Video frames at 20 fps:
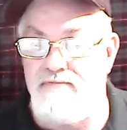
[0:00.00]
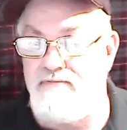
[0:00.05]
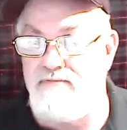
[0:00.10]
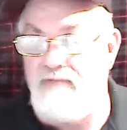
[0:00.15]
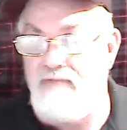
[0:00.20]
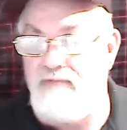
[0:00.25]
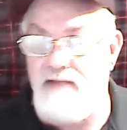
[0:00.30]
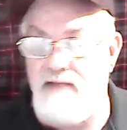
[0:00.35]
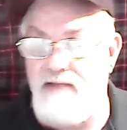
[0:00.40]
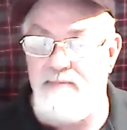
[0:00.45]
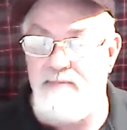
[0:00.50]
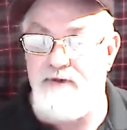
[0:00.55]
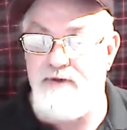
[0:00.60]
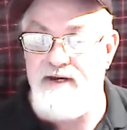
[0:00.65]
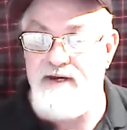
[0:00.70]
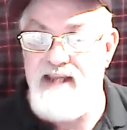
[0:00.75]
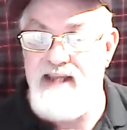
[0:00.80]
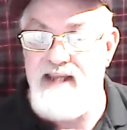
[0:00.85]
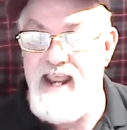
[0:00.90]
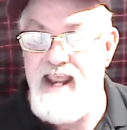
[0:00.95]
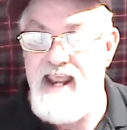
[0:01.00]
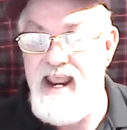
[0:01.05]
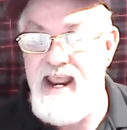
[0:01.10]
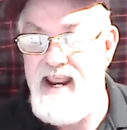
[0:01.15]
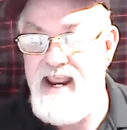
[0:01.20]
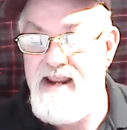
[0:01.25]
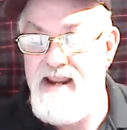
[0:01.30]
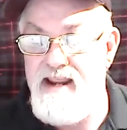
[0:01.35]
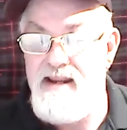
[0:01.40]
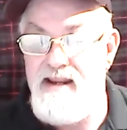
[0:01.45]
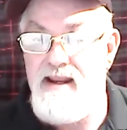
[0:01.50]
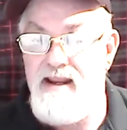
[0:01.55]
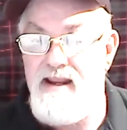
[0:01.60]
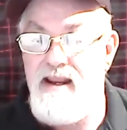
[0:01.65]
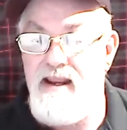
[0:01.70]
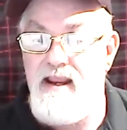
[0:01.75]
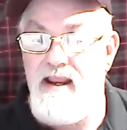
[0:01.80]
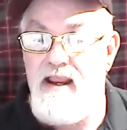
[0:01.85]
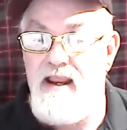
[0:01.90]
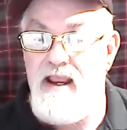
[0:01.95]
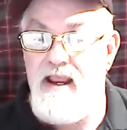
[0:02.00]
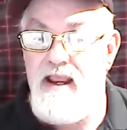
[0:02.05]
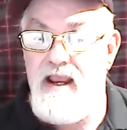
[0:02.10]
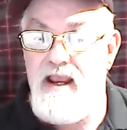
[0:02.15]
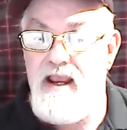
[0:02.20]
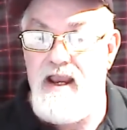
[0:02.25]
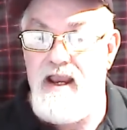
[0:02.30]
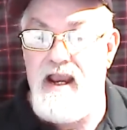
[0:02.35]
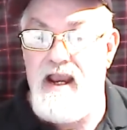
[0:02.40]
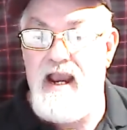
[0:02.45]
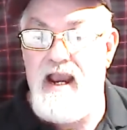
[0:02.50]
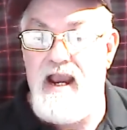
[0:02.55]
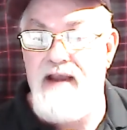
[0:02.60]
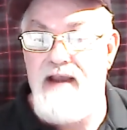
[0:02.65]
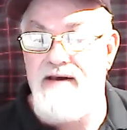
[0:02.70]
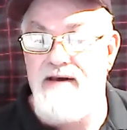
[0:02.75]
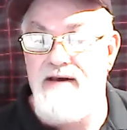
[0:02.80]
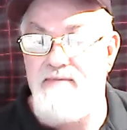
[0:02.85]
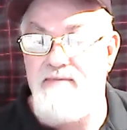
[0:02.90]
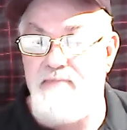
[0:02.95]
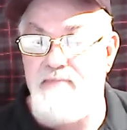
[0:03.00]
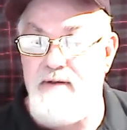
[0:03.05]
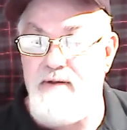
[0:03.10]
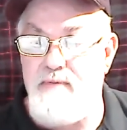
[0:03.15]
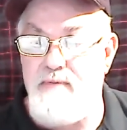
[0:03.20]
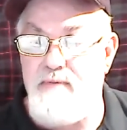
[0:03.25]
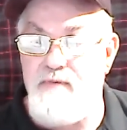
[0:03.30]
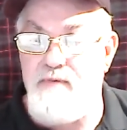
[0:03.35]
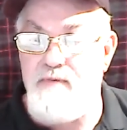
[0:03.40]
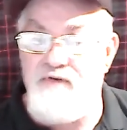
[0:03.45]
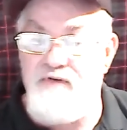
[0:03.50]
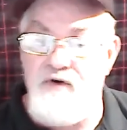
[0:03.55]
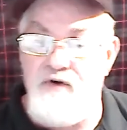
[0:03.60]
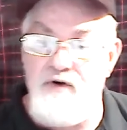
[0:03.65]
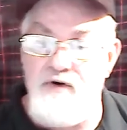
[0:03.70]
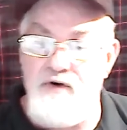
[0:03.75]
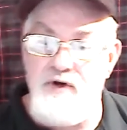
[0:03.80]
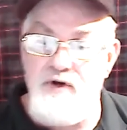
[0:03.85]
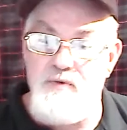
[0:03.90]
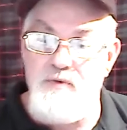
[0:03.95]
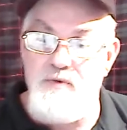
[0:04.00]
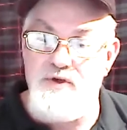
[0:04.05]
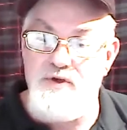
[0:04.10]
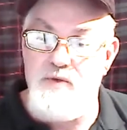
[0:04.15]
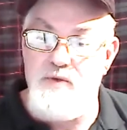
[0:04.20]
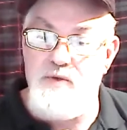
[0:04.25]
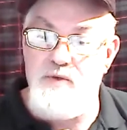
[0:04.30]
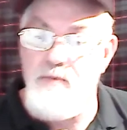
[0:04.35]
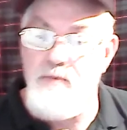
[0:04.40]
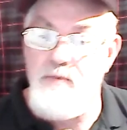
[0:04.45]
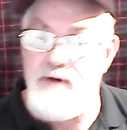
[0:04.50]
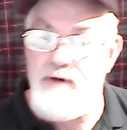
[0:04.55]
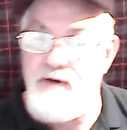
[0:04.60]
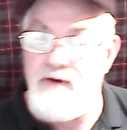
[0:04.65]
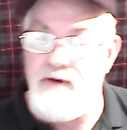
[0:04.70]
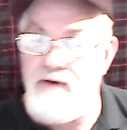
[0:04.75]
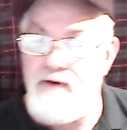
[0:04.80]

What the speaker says: like pretty hair, and people thought you was a woman.